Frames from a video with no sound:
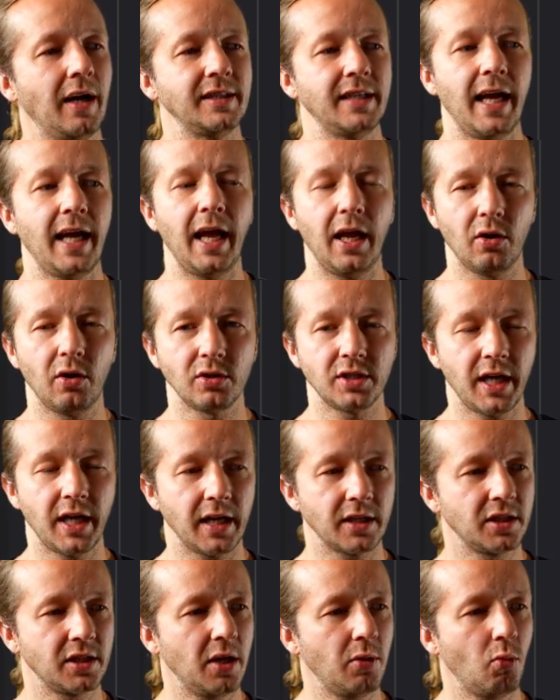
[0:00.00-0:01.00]
as the anchor
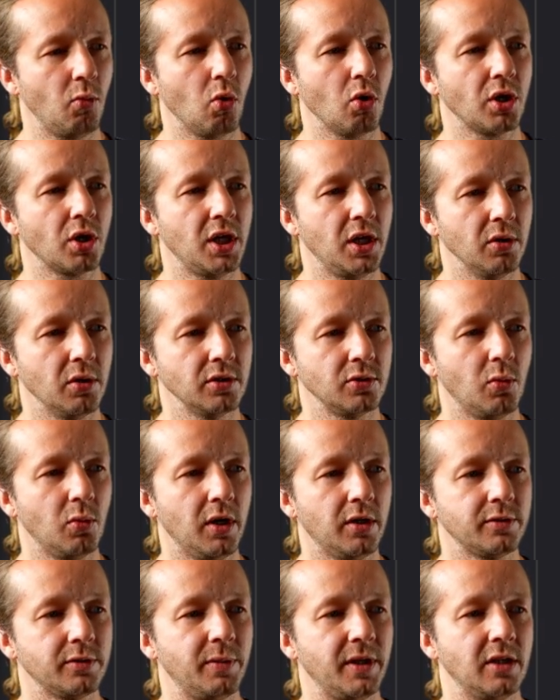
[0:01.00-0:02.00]
text and work here as
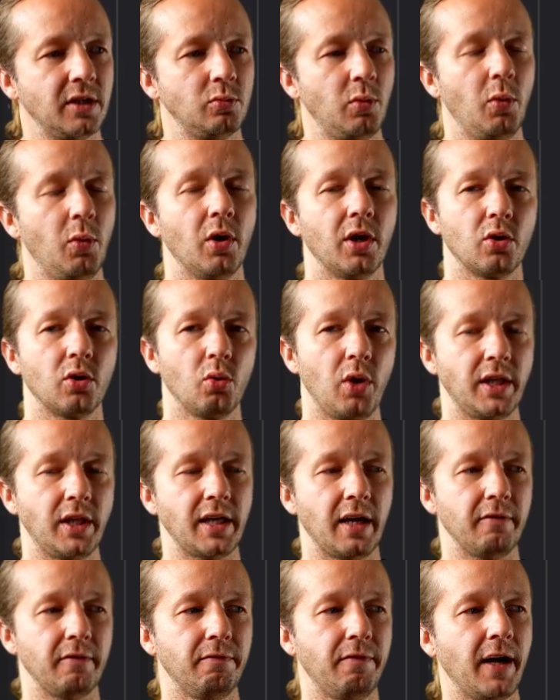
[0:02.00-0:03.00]
well is because we want to create
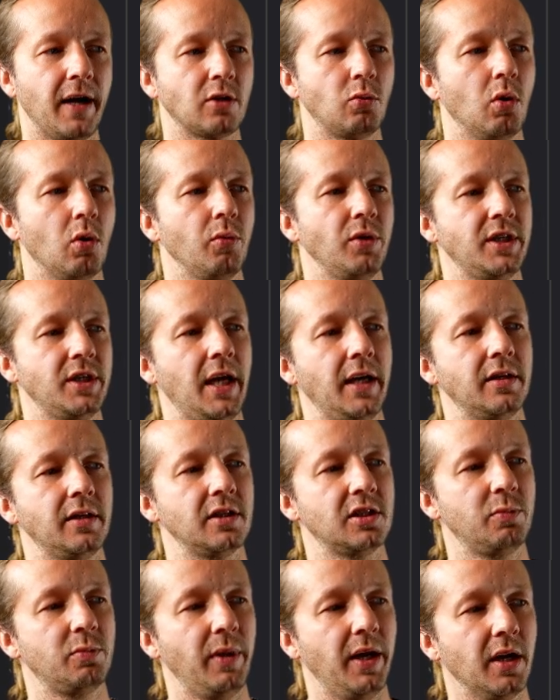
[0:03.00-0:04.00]
that effect where we take the
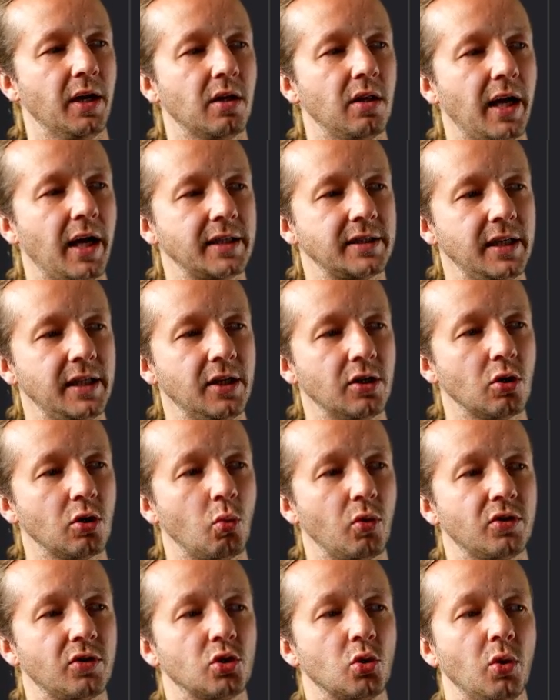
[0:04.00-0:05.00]
span class inner
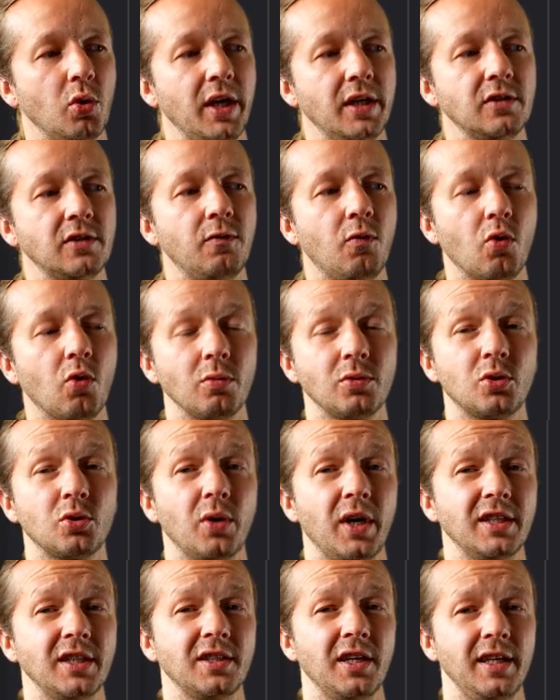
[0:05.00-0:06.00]
with transform
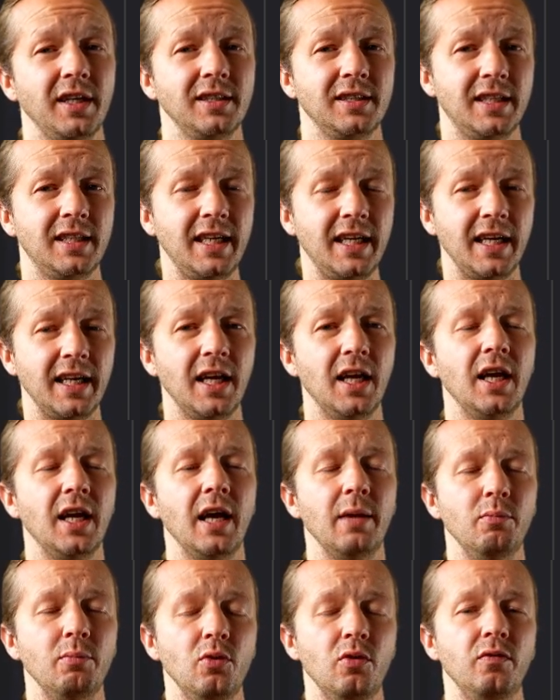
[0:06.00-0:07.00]
translate Z
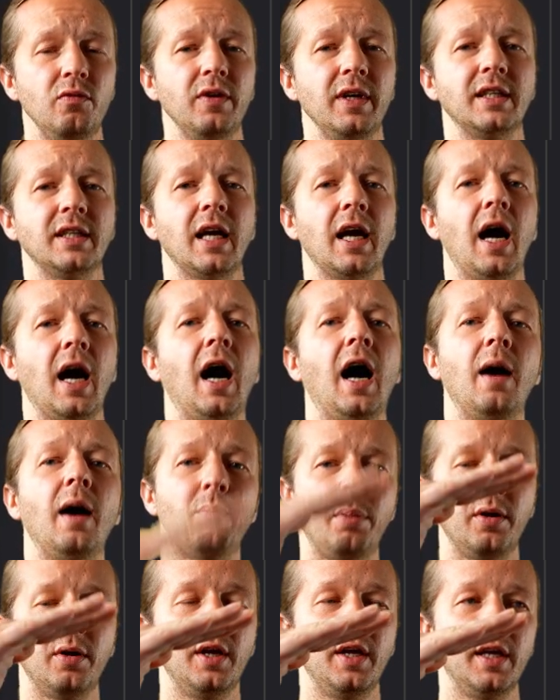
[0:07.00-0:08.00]
and move it
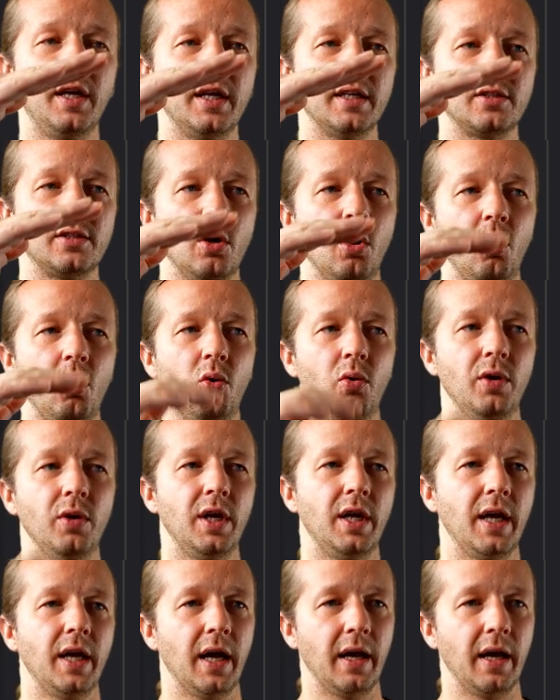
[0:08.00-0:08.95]
up. So